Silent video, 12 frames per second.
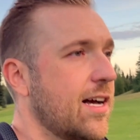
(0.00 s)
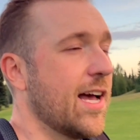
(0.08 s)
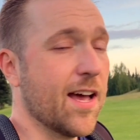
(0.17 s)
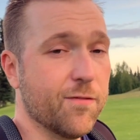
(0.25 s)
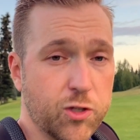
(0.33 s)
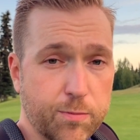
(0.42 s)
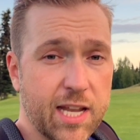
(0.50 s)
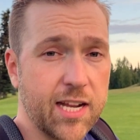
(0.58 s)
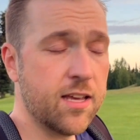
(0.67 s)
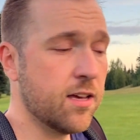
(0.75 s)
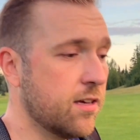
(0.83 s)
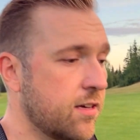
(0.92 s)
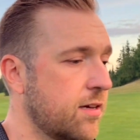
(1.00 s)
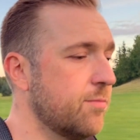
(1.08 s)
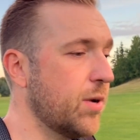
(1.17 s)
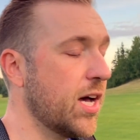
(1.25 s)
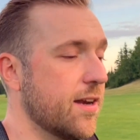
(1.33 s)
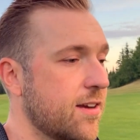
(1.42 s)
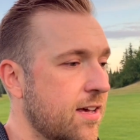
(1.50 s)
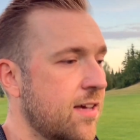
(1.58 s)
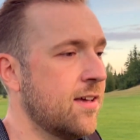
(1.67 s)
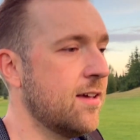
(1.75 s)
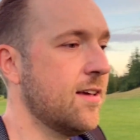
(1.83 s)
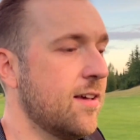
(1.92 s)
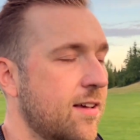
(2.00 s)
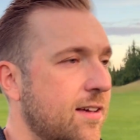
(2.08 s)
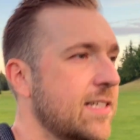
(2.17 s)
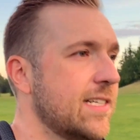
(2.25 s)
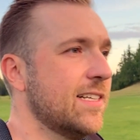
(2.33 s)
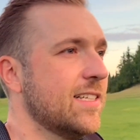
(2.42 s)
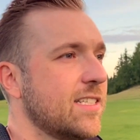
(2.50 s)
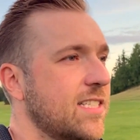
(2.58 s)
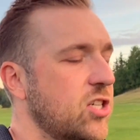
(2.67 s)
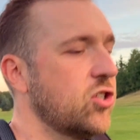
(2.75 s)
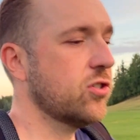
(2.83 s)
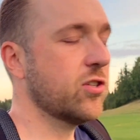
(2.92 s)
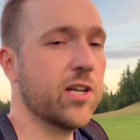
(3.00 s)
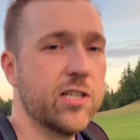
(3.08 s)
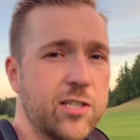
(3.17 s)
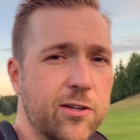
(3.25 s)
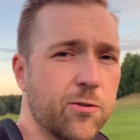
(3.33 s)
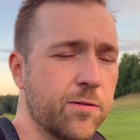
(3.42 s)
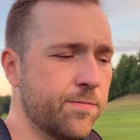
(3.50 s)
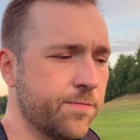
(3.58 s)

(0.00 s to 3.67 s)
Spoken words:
I have too many, but t-shirts are good too.